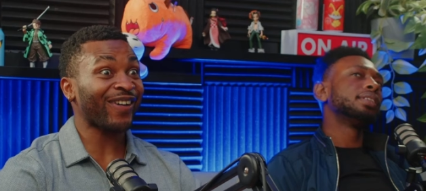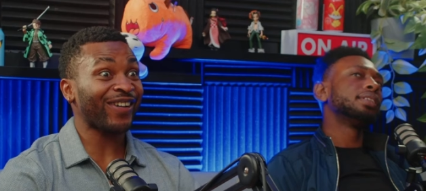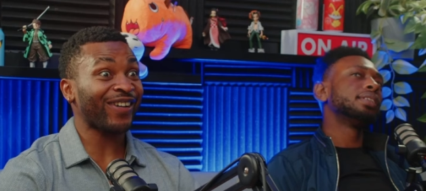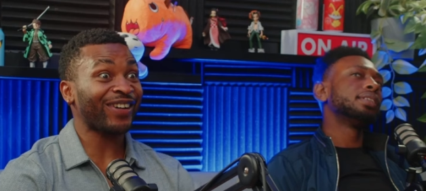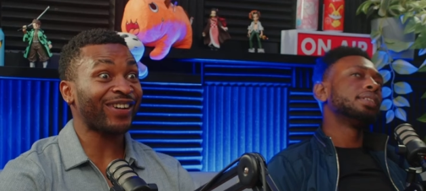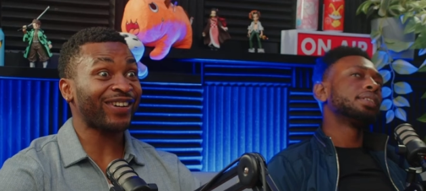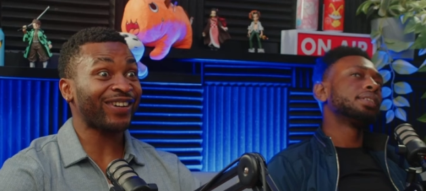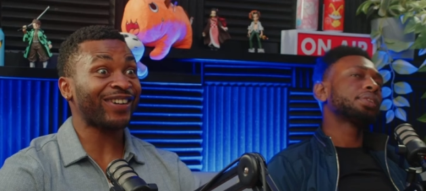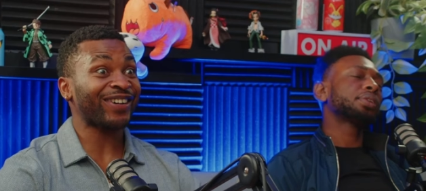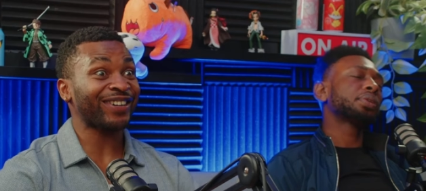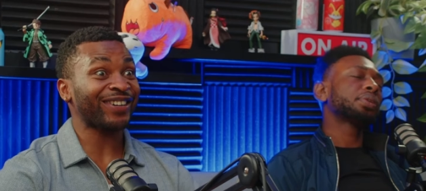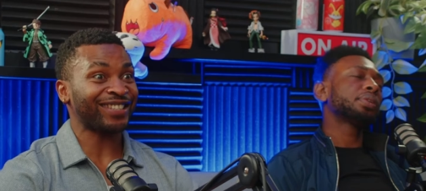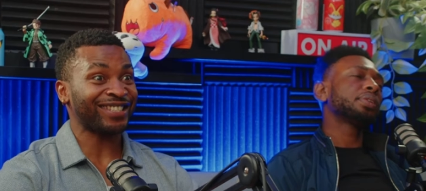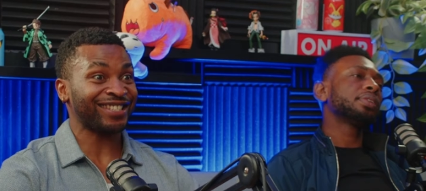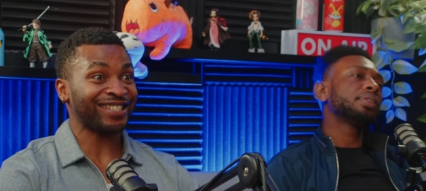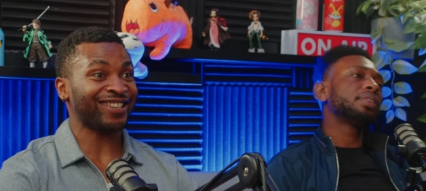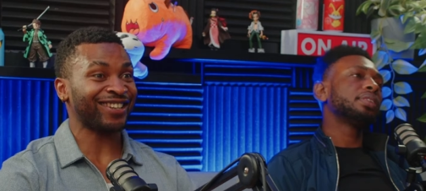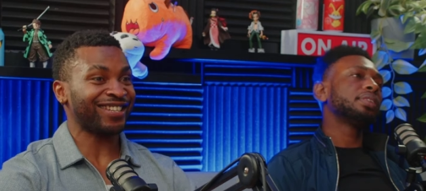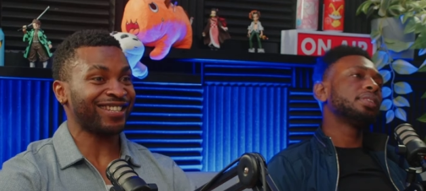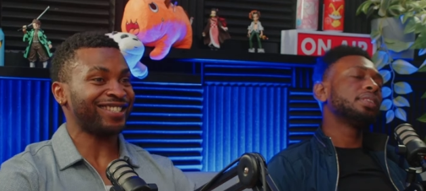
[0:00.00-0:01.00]
Speaker 1: I haven't.
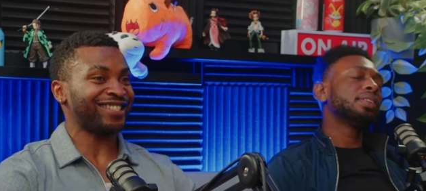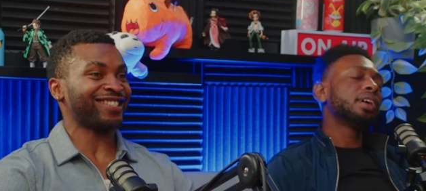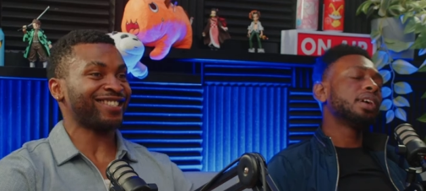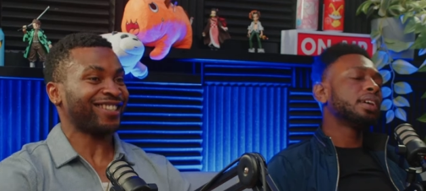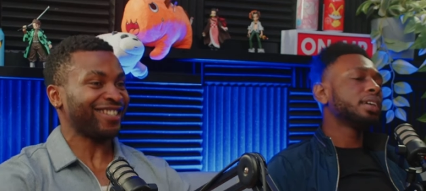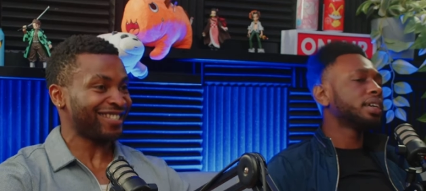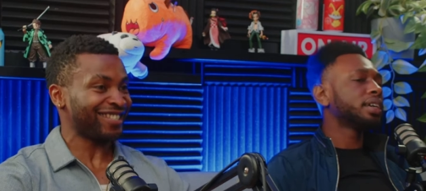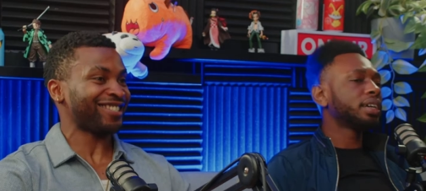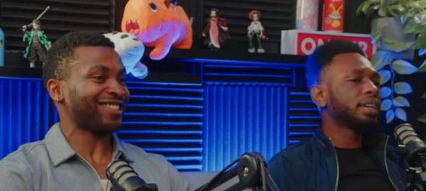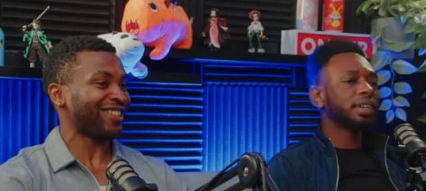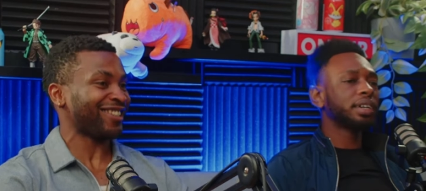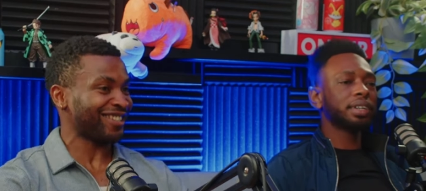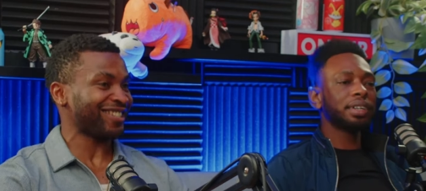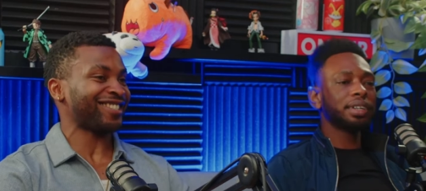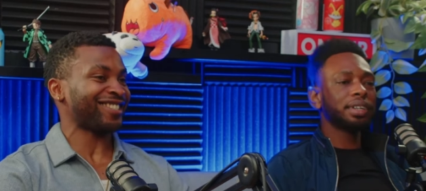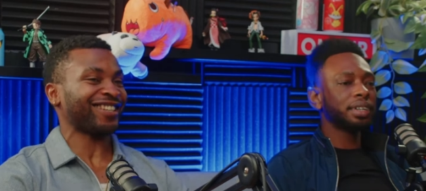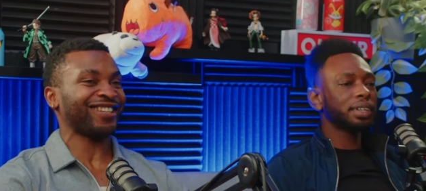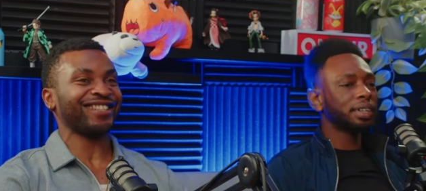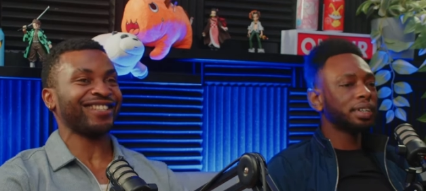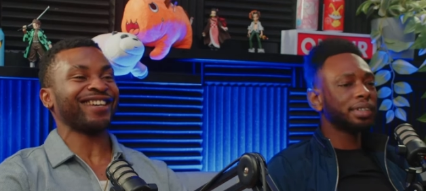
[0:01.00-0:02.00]
Study, study, nah. study, study.